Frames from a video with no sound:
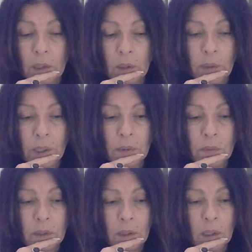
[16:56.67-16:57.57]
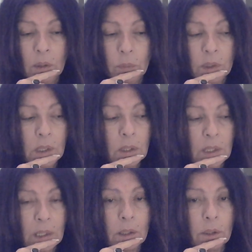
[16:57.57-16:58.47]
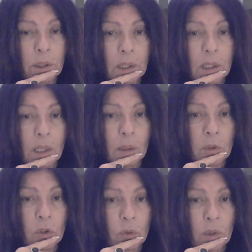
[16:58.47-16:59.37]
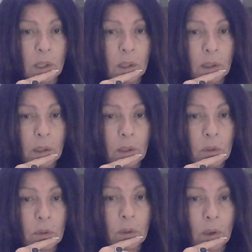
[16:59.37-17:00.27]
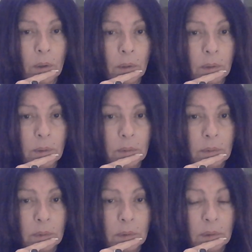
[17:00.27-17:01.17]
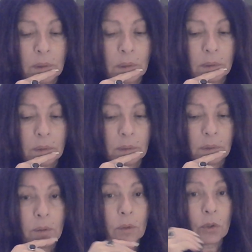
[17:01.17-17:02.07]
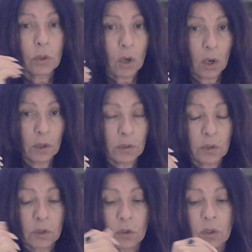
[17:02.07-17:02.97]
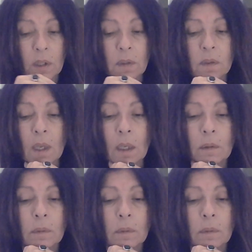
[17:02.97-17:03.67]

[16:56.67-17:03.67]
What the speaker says: all right, and really take a look at the imagery on your card, or your cards, should I say.